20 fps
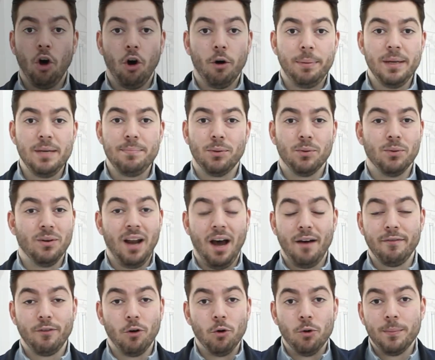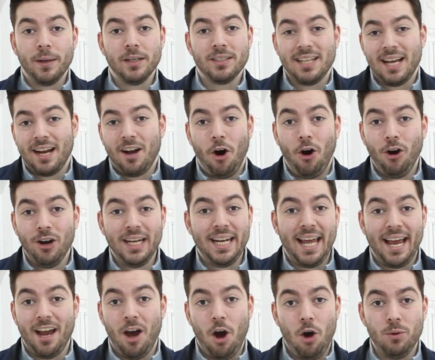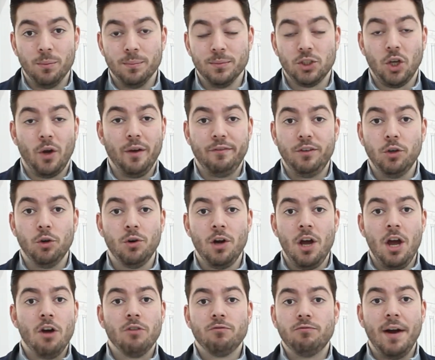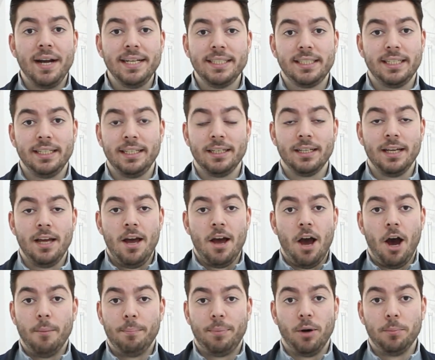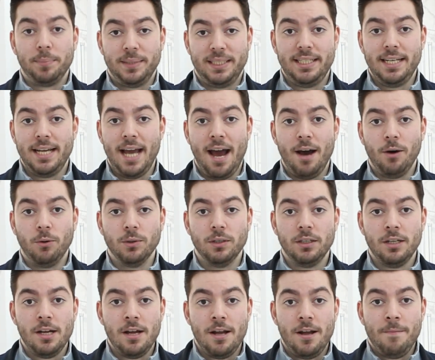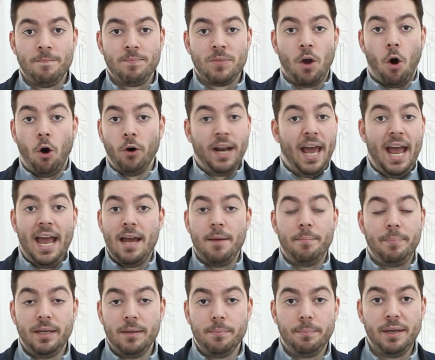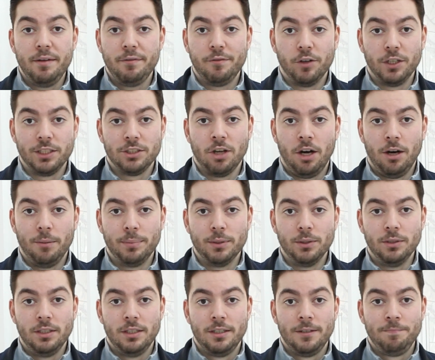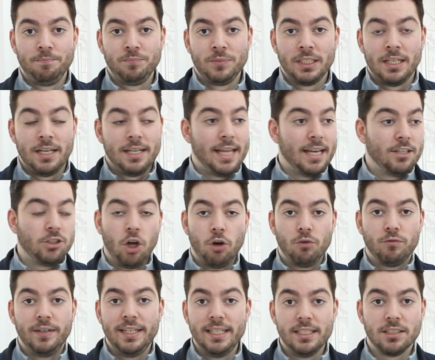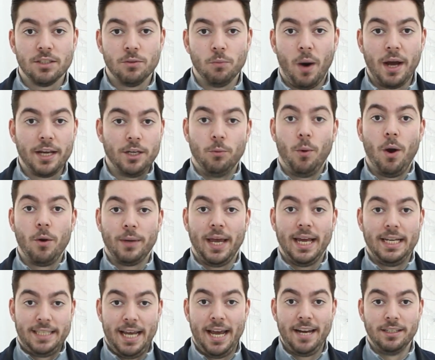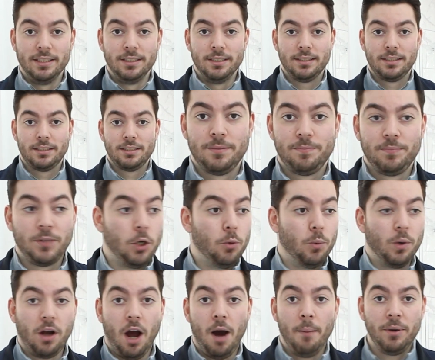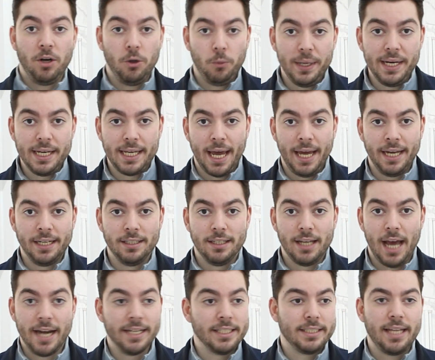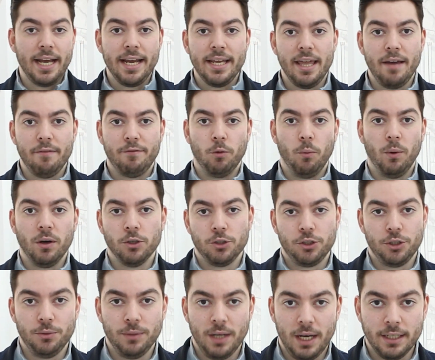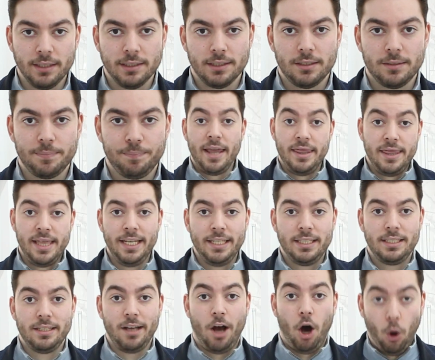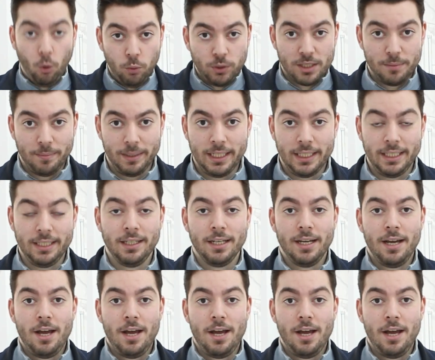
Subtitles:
a lot of people love almost like a holiday home. So if you're renting a property out on Airbnb, for example, there's no reason why you won't get tenants who will come on the weekend and stay there for 1 or 2 nights. And this ultimately